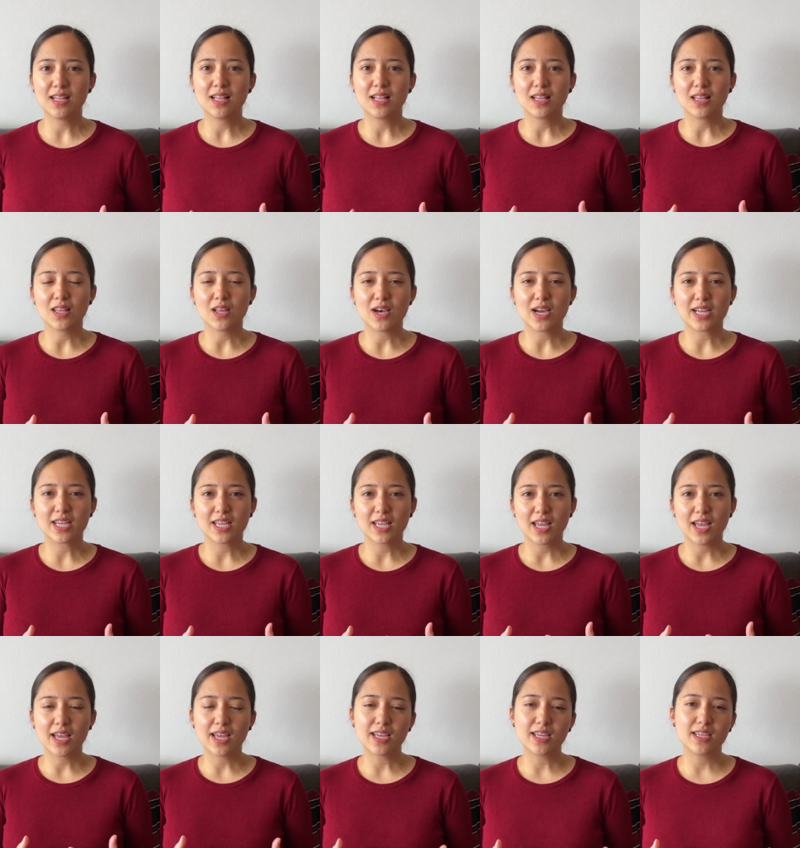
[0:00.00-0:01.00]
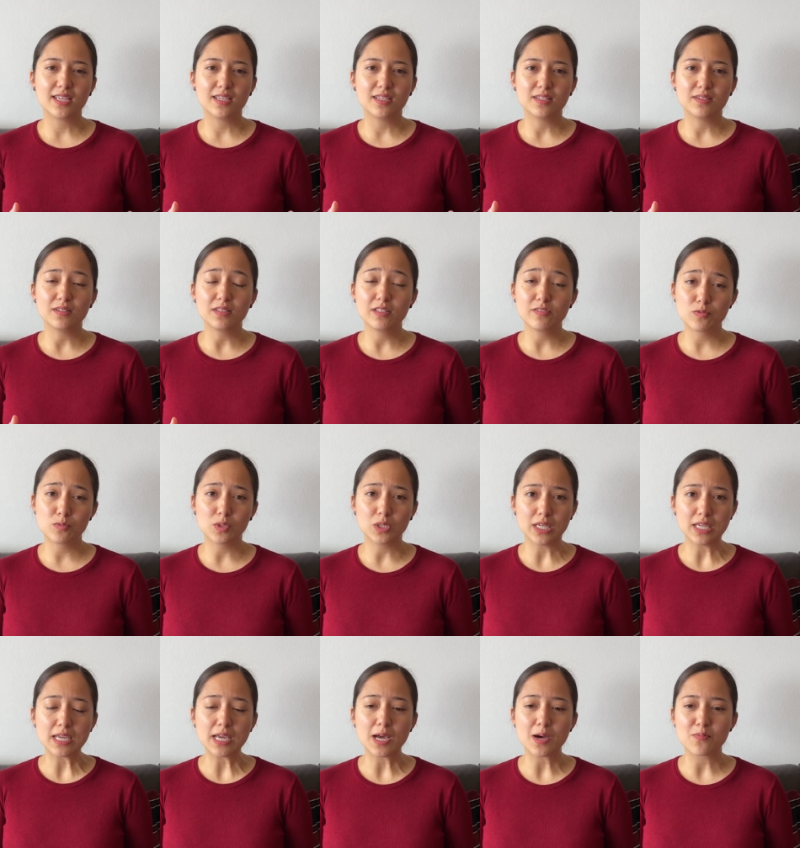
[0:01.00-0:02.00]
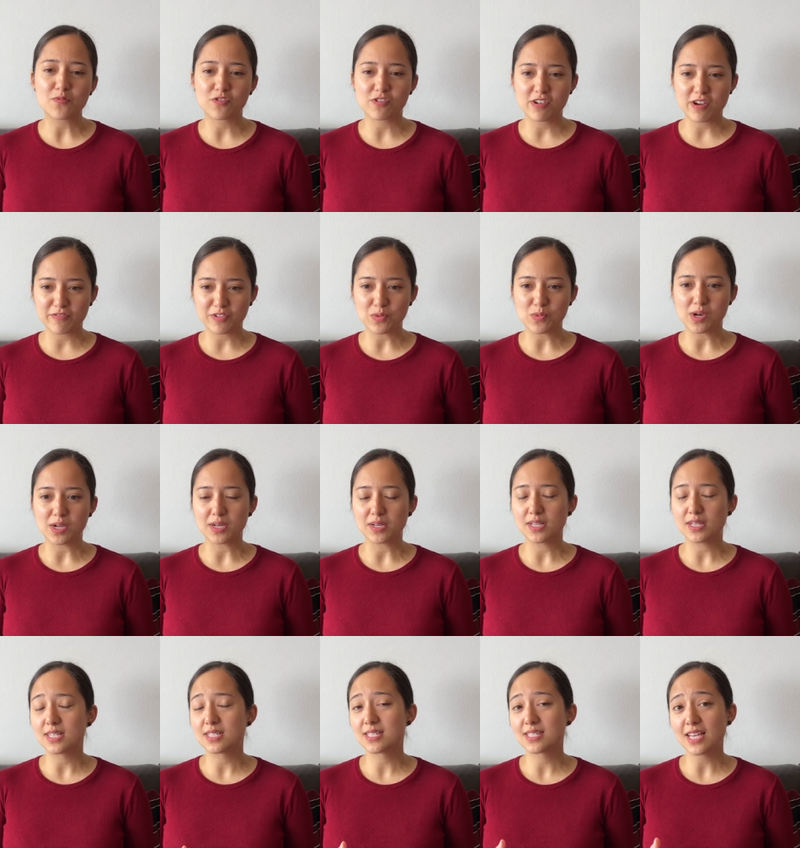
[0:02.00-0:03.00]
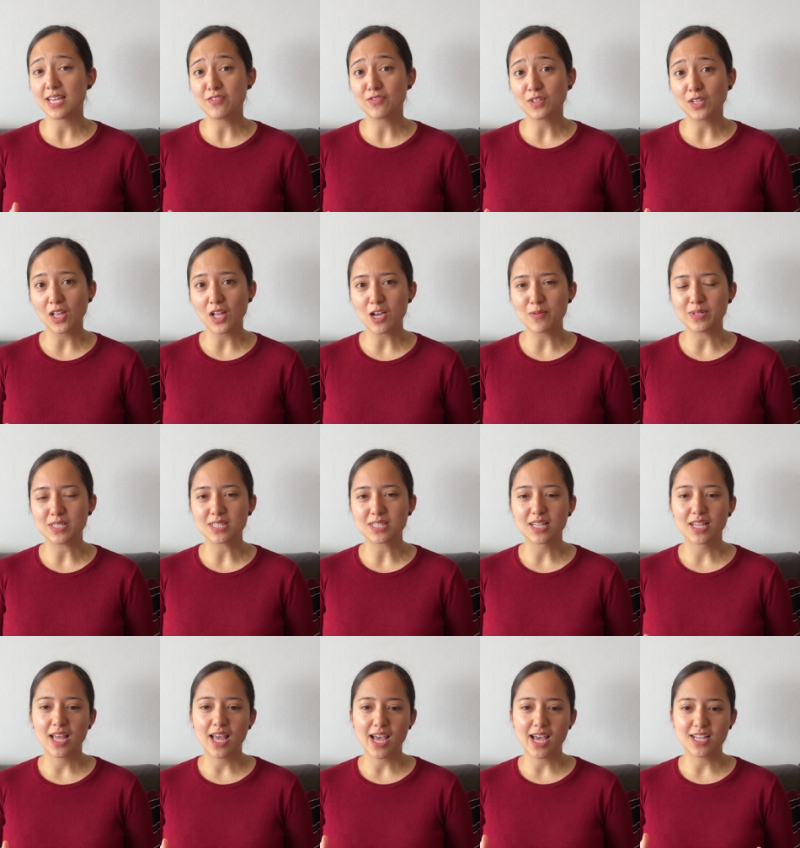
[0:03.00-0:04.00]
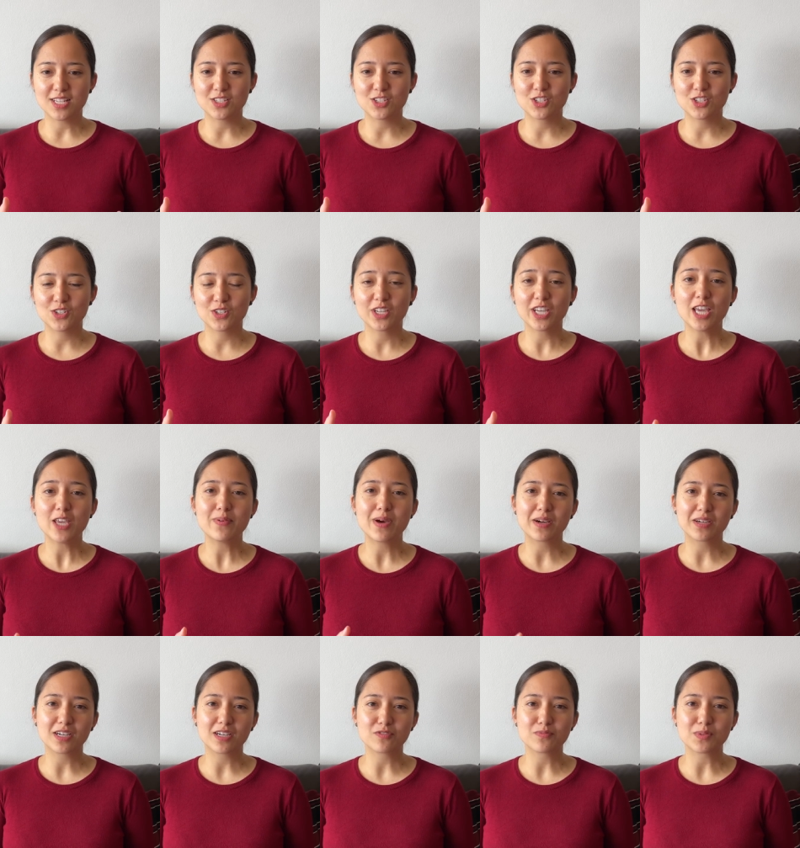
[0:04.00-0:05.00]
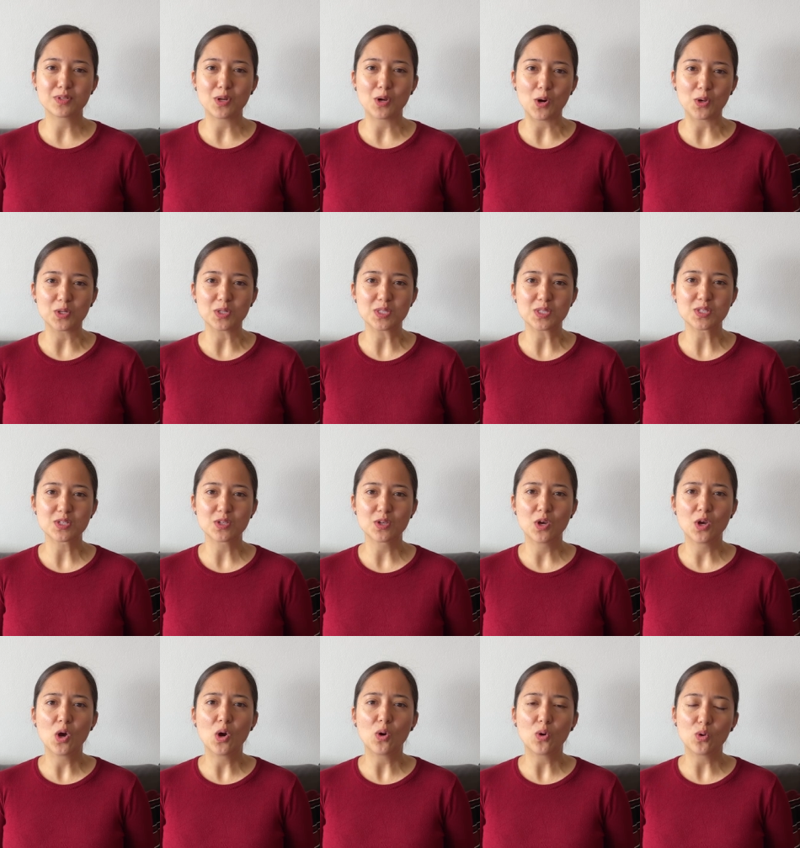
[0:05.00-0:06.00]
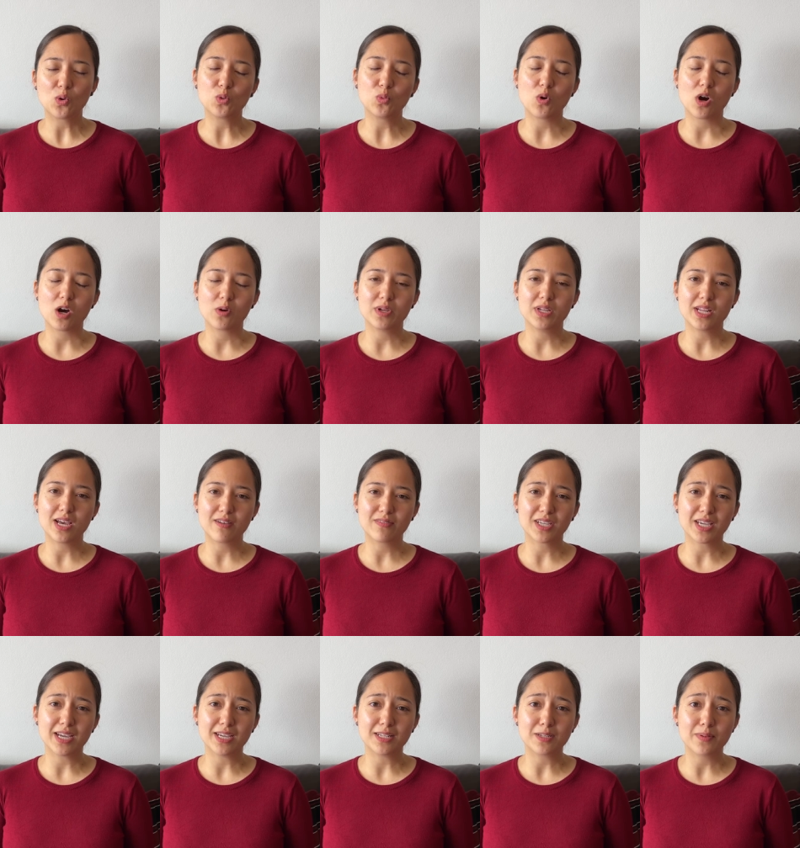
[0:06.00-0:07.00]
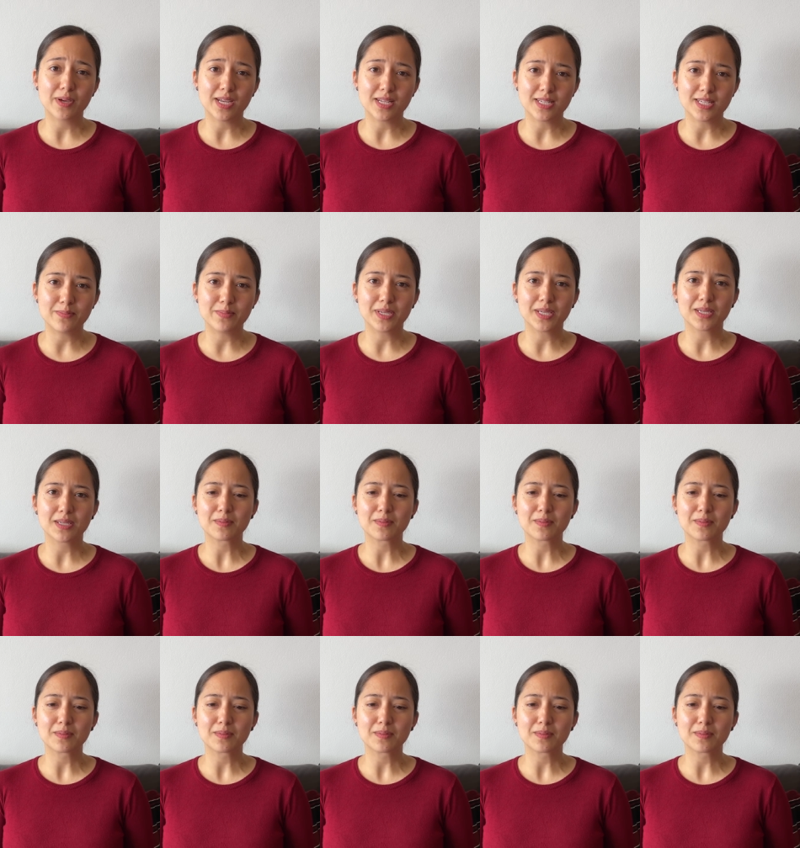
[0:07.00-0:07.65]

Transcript: like a livable income for everyone, a safe climate, and to keep our government honest, all while we navigate a pandemic.